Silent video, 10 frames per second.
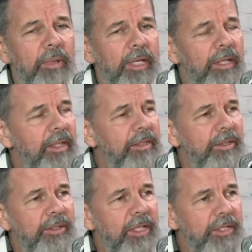anybody
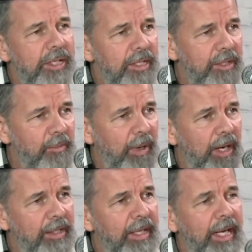that's listening to
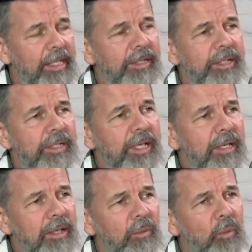the podcast.